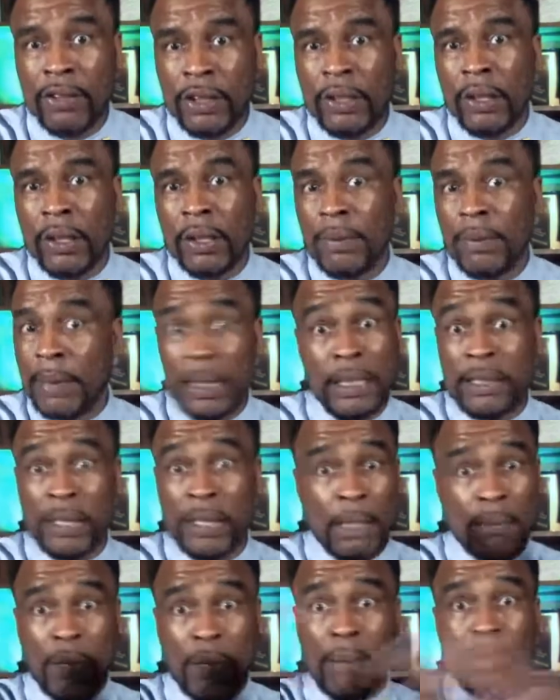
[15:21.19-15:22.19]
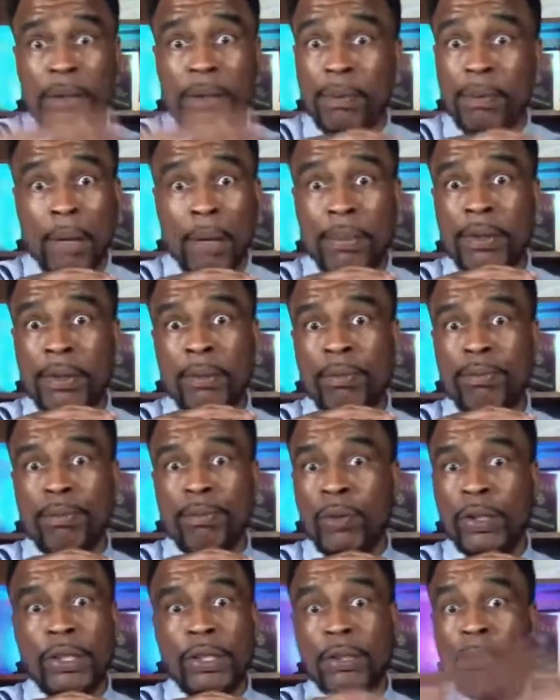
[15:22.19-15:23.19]
I mean, he's like probably
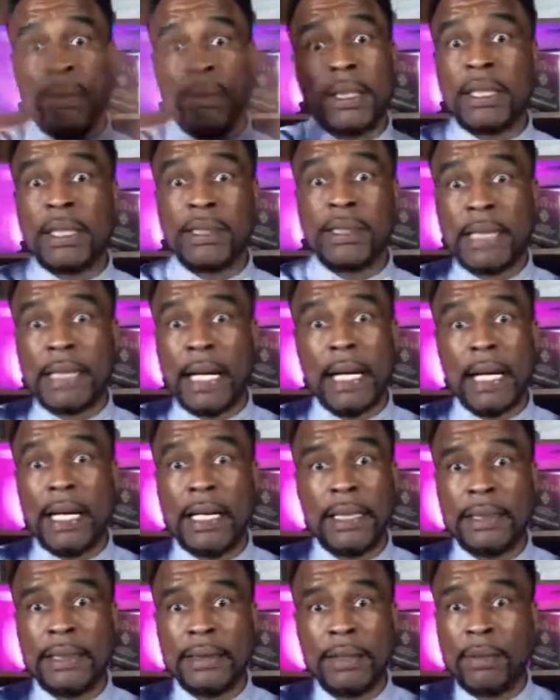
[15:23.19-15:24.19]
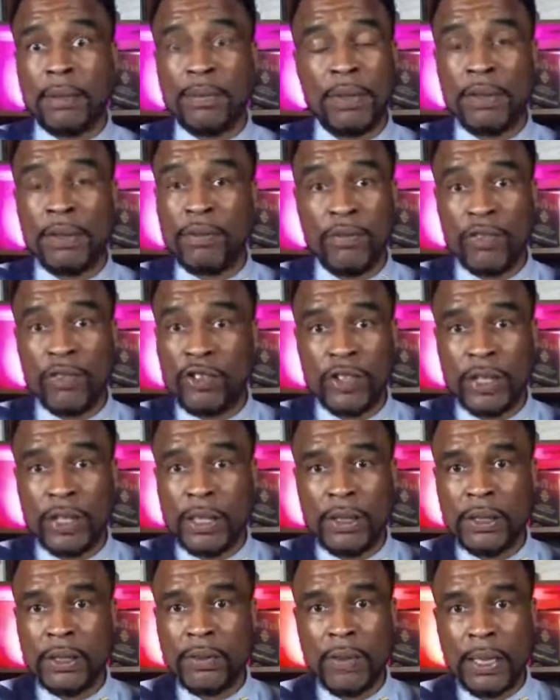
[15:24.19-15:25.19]
one of the biggest guys up in
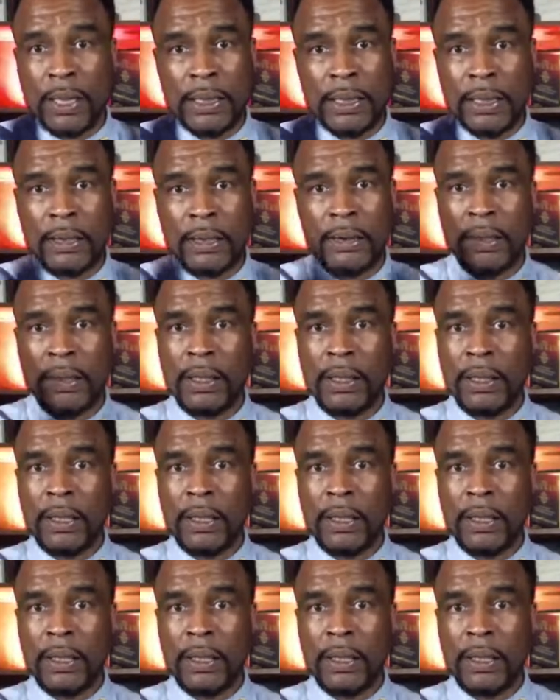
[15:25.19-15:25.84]
Virginia right now.